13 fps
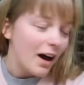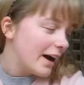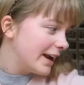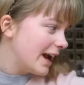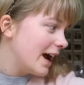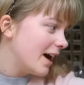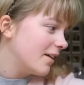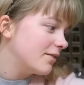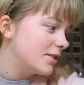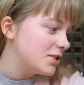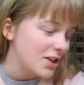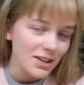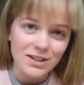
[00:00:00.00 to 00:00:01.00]
I have
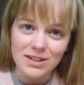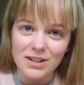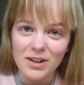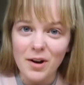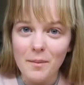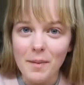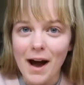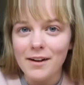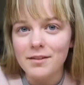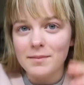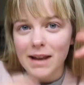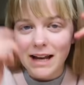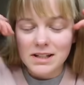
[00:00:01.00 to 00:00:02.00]
just got back
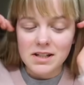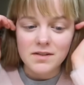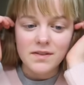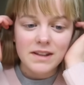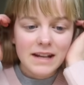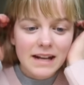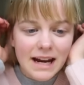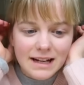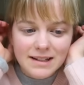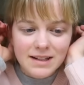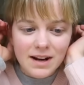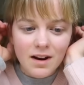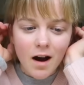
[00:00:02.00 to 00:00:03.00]
from lectures for the day,
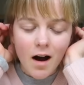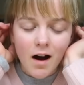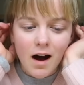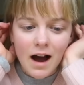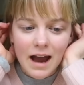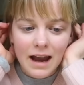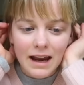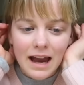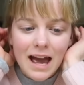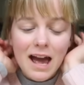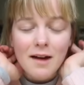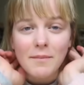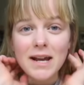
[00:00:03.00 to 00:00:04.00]
so I
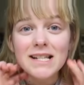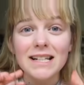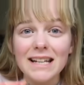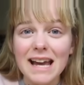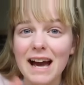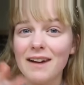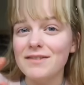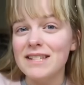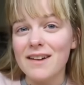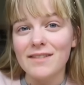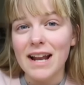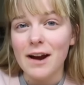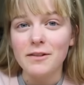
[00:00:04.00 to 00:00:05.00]
basically have
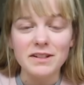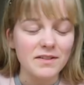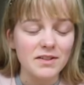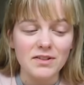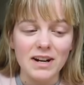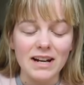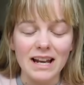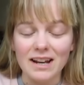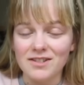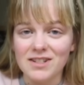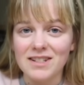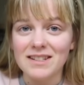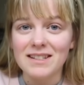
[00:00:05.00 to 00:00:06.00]
7 hours of straight
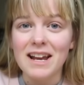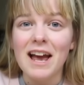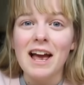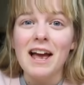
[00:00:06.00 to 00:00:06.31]
lectures.